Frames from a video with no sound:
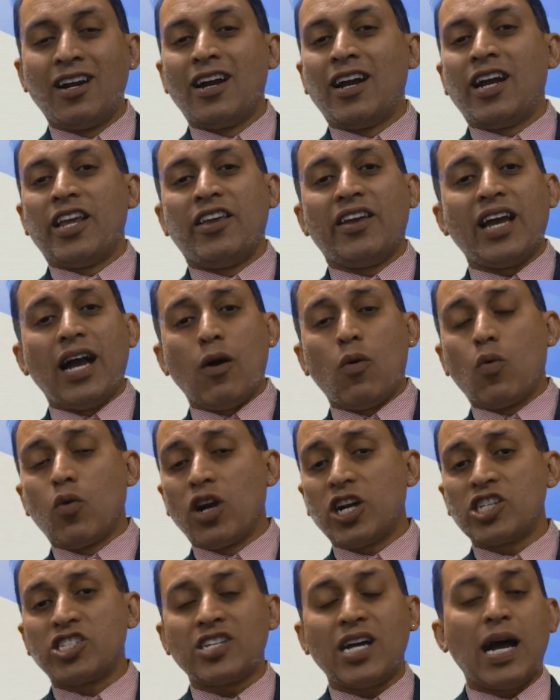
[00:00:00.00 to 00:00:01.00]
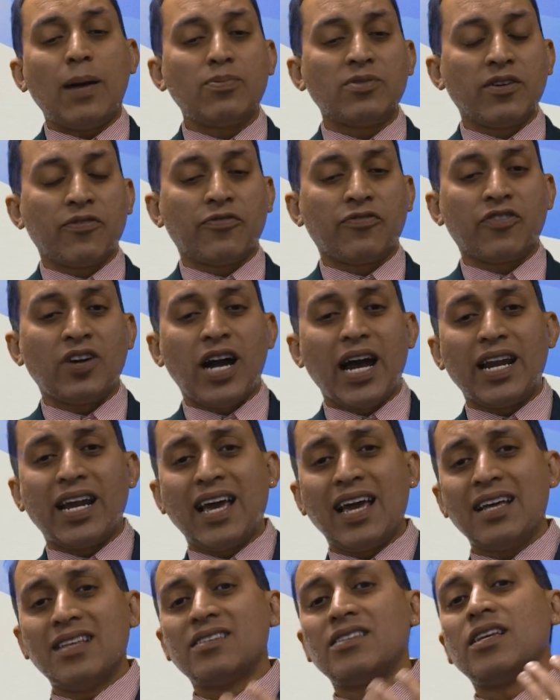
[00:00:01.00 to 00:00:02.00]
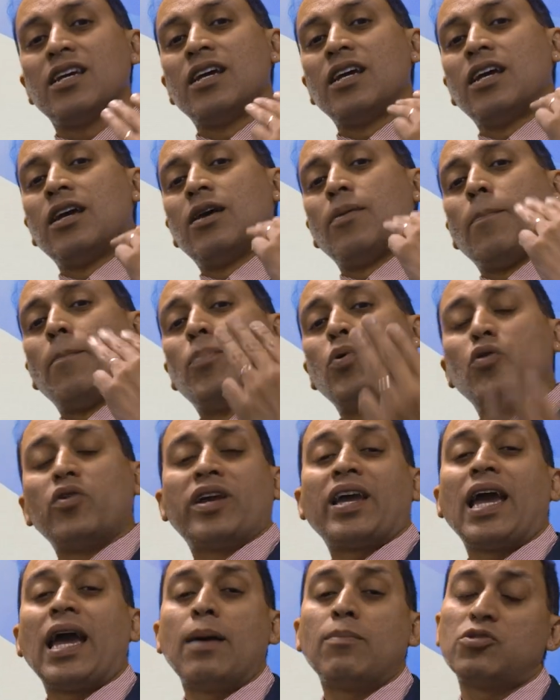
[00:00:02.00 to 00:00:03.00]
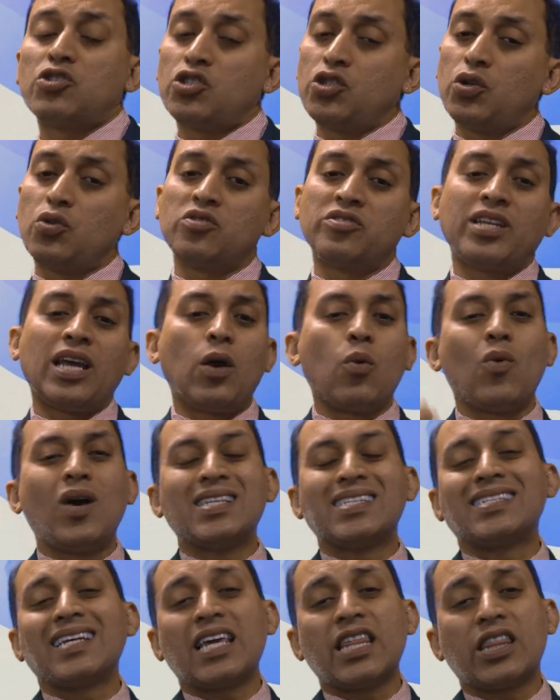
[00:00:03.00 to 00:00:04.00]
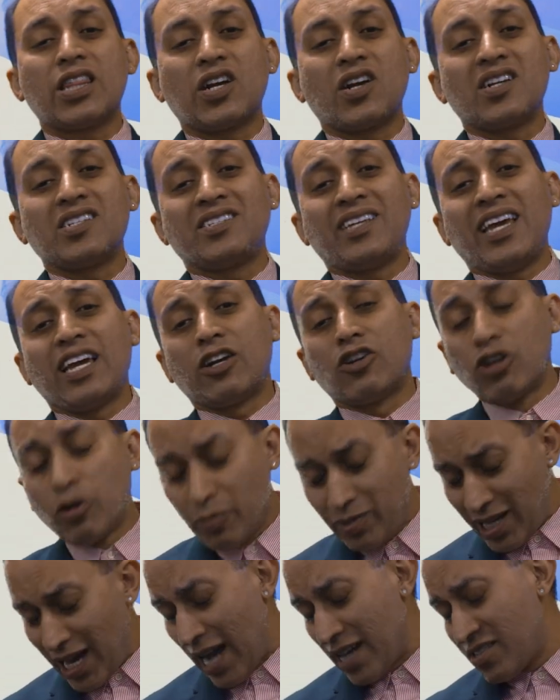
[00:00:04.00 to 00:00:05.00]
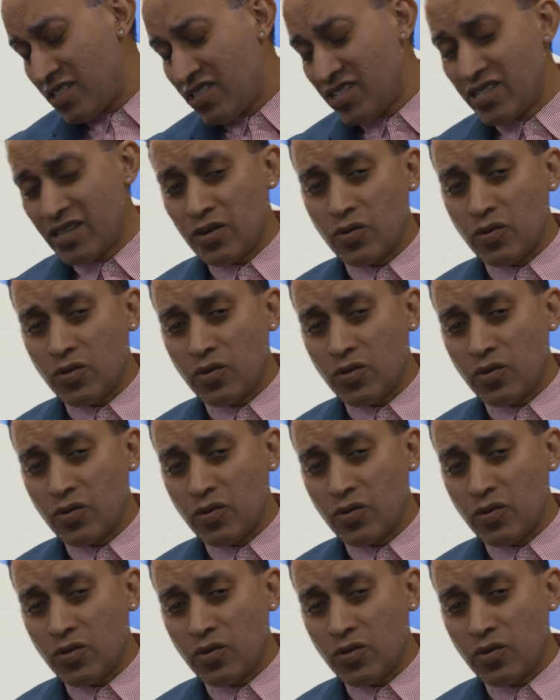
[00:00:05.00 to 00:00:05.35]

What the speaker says: You got workshops on Fridays, boot camps Tuesday and Wednesday, Thursday, group classes in the